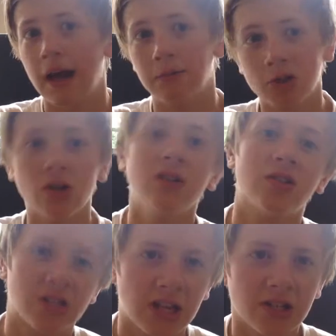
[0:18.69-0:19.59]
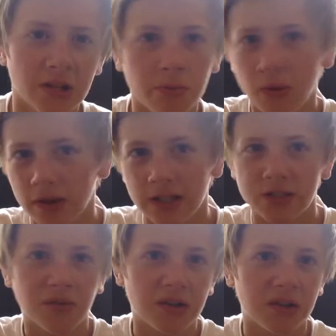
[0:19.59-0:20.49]
I'm stuck inside doing one of
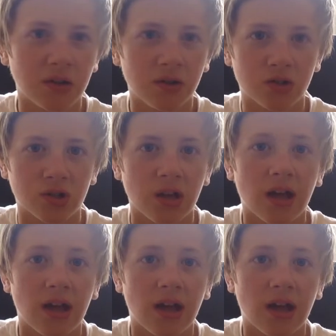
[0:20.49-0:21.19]
these videos.